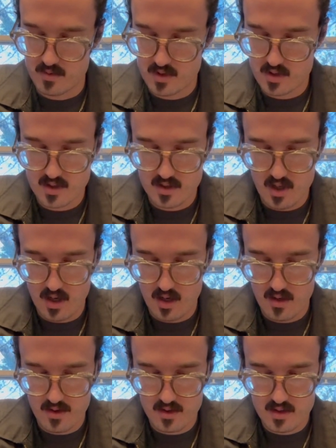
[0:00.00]
is just
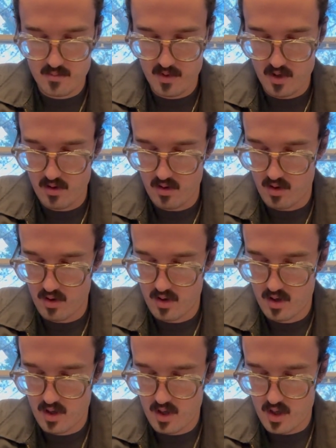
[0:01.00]
all the
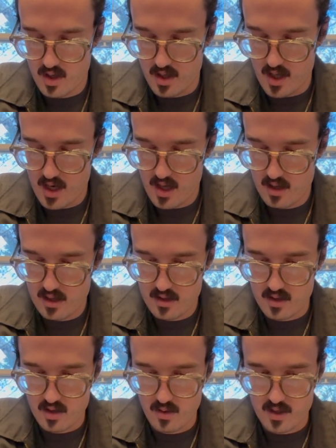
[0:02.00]
typical, yeah, like
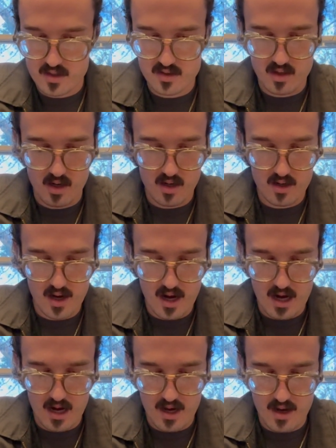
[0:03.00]
the quick start
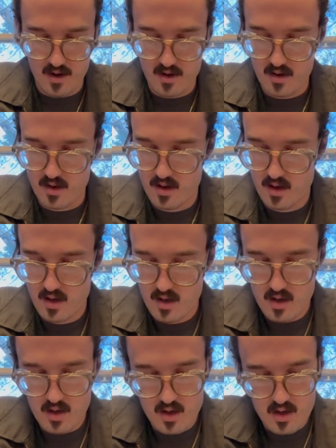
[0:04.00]
guide
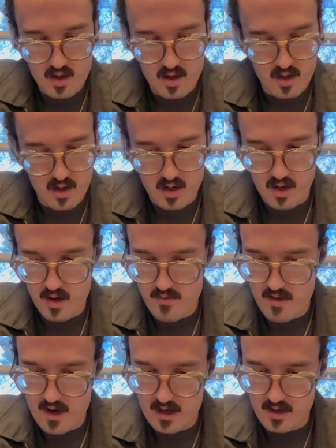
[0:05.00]
and all of
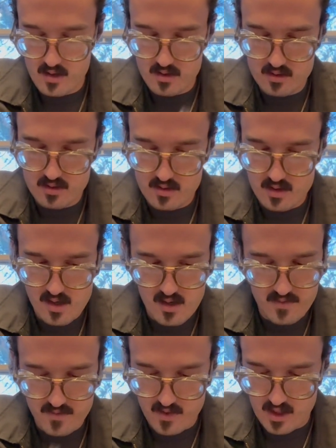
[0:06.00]
that good
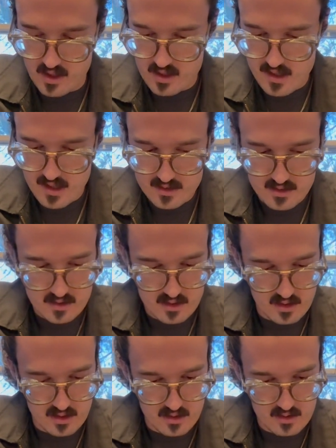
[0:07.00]
stuff.
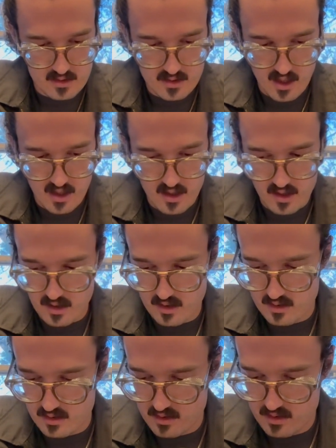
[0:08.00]
ESC
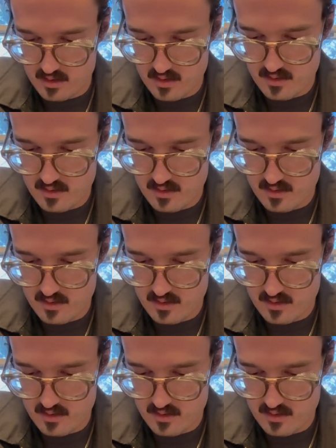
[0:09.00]
settings.